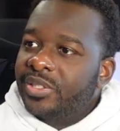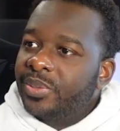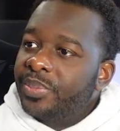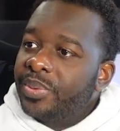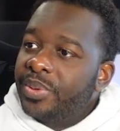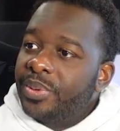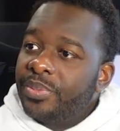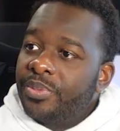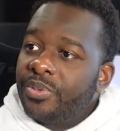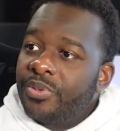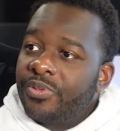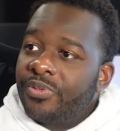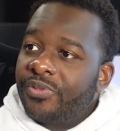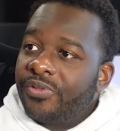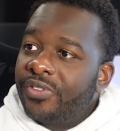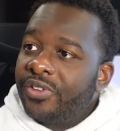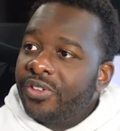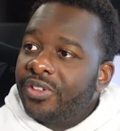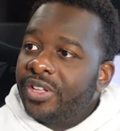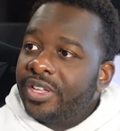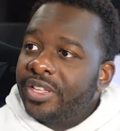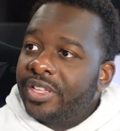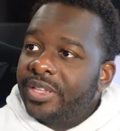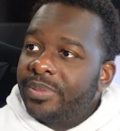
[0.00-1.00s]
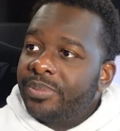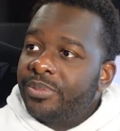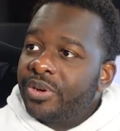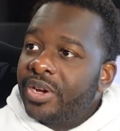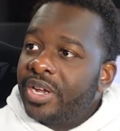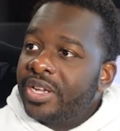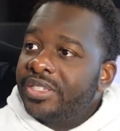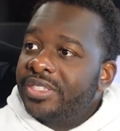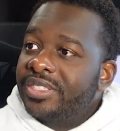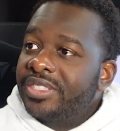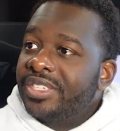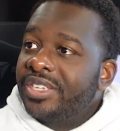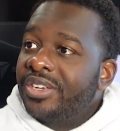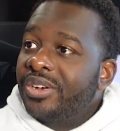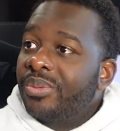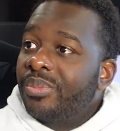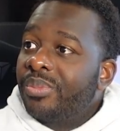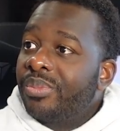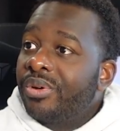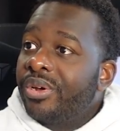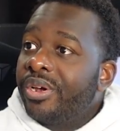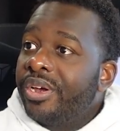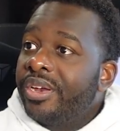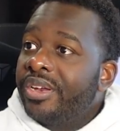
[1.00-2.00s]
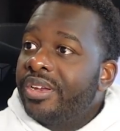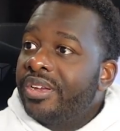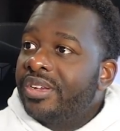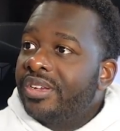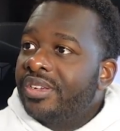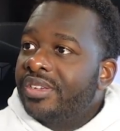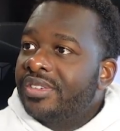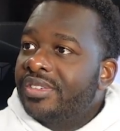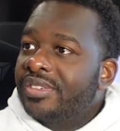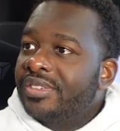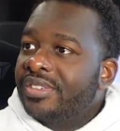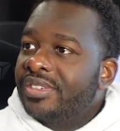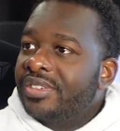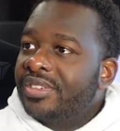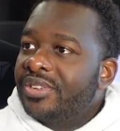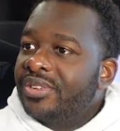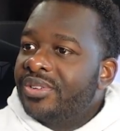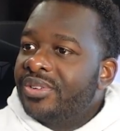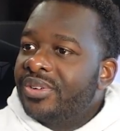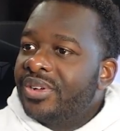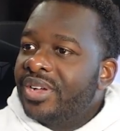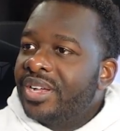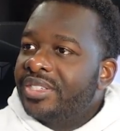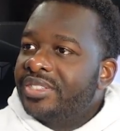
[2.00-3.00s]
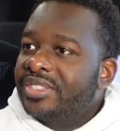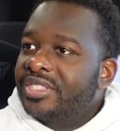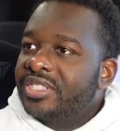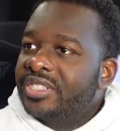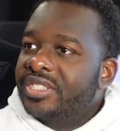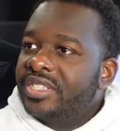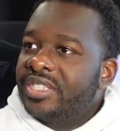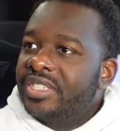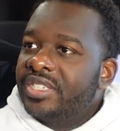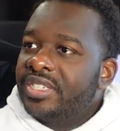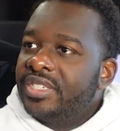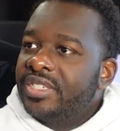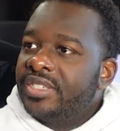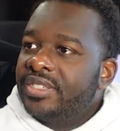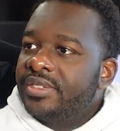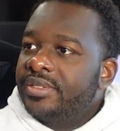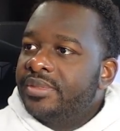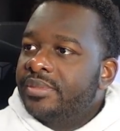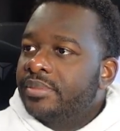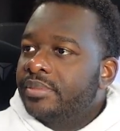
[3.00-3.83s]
people feel like, bro, I just need a break. You know, I just need